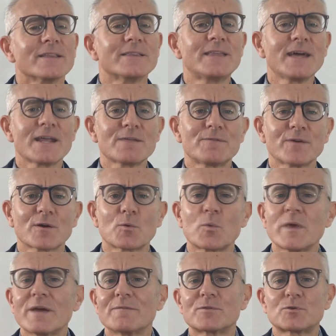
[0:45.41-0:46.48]
Therefore,
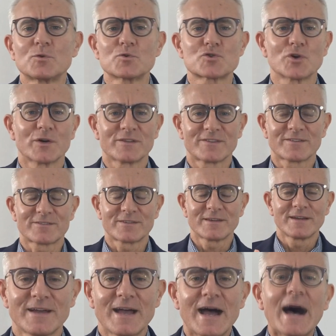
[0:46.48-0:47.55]
we have two choices.
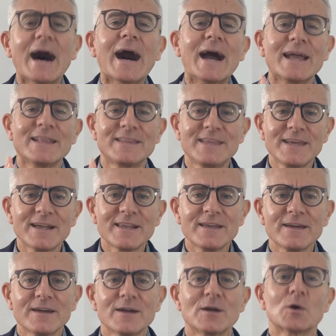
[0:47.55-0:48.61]

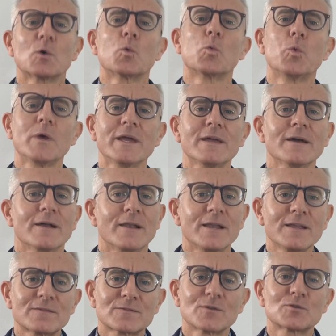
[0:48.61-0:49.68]
Ideally, we
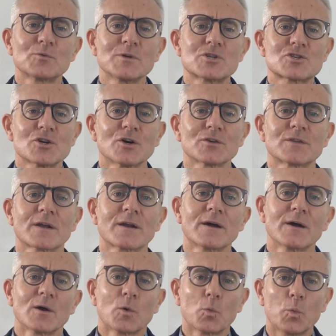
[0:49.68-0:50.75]
listen to each
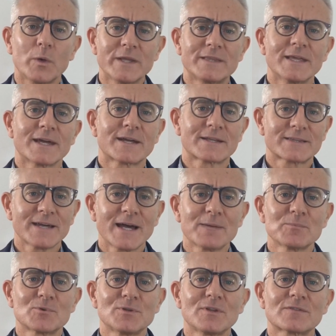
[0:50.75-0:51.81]
other, we take
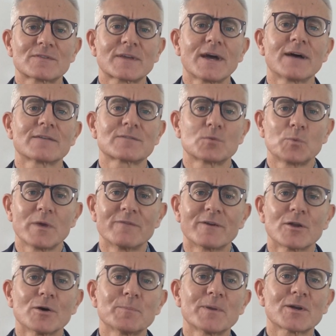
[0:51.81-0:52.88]
time to discuss, we have
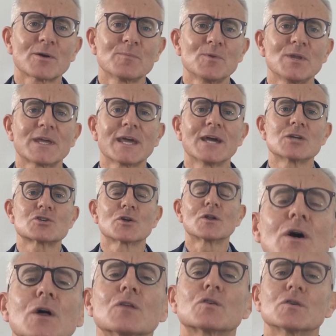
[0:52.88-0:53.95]
an open
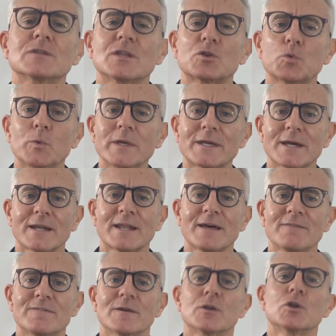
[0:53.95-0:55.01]
communication so that we can
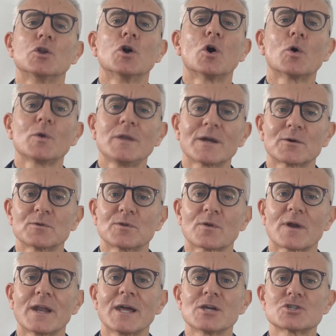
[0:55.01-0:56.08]
have not only a good
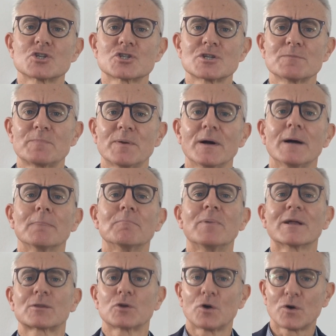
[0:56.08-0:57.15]
relationship,
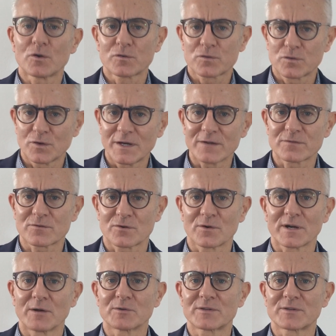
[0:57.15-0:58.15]
but also a strong